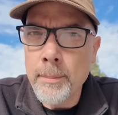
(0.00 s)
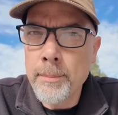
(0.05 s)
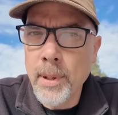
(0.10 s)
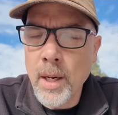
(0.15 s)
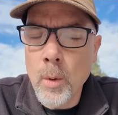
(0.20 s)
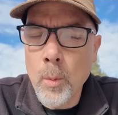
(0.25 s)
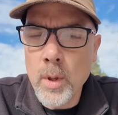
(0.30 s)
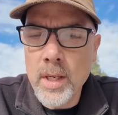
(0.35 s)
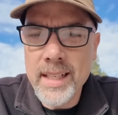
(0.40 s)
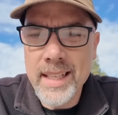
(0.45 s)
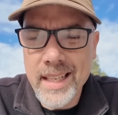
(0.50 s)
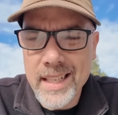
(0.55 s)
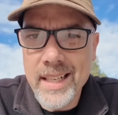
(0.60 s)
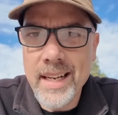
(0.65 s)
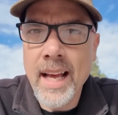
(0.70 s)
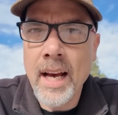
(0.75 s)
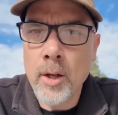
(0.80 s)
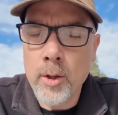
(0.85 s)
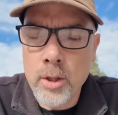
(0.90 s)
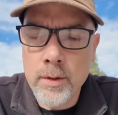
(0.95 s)
But I want to get
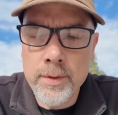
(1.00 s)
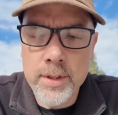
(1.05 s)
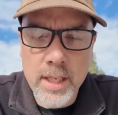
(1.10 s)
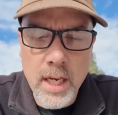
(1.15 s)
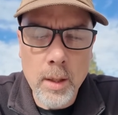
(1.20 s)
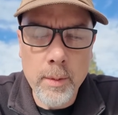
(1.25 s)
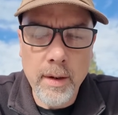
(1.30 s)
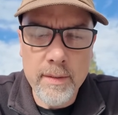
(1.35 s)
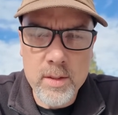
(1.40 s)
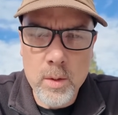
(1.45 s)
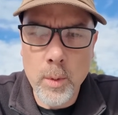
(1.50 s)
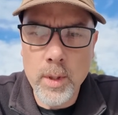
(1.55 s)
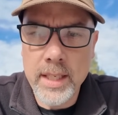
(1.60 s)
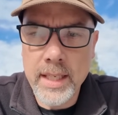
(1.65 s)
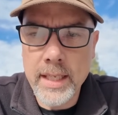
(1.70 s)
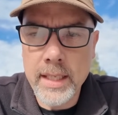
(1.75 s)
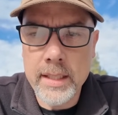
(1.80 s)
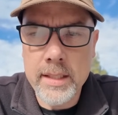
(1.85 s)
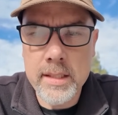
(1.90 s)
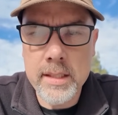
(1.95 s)
it out over the airwaves. I want
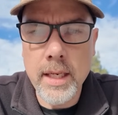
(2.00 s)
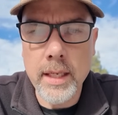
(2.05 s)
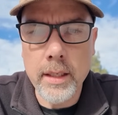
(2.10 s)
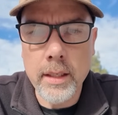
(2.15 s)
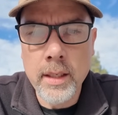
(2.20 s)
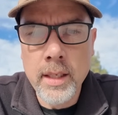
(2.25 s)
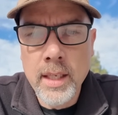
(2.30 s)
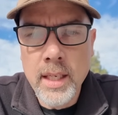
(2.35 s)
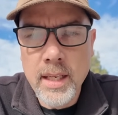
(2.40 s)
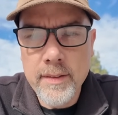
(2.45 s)
to get it sent.